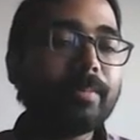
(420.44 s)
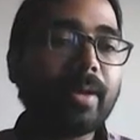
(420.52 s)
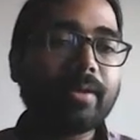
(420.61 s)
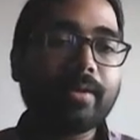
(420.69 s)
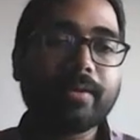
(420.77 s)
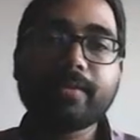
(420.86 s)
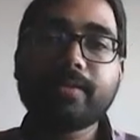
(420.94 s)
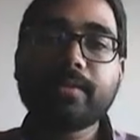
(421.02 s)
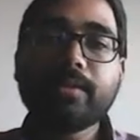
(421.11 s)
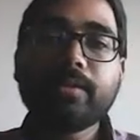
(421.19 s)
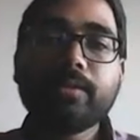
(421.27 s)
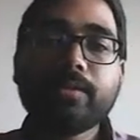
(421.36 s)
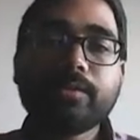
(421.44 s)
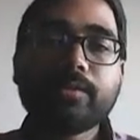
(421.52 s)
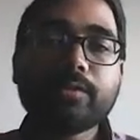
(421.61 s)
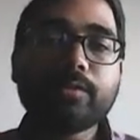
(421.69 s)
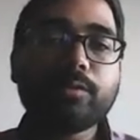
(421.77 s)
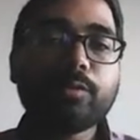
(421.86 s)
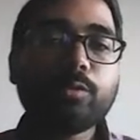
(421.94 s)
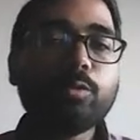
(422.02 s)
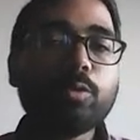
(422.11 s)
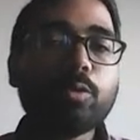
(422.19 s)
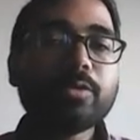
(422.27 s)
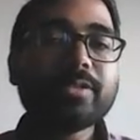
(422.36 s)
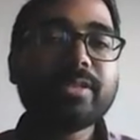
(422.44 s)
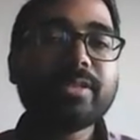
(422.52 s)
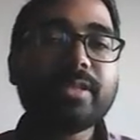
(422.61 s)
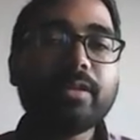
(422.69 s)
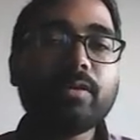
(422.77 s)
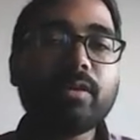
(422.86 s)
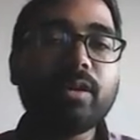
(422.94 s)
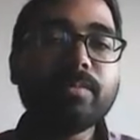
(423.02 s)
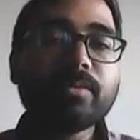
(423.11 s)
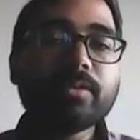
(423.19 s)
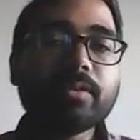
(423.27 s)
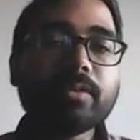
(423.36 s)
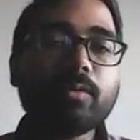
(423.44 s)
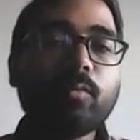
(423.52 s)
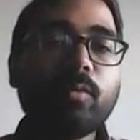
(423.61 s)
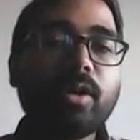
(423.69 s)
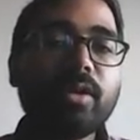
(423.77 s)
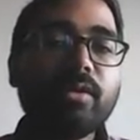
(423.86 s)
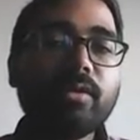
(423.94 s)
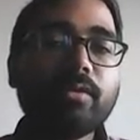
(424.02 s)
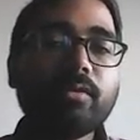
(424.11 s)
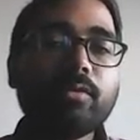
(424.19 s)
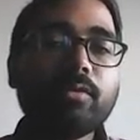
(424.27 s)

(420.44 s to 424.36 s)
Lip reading: 3 matrix. So 2 rows and 3 columns. 1,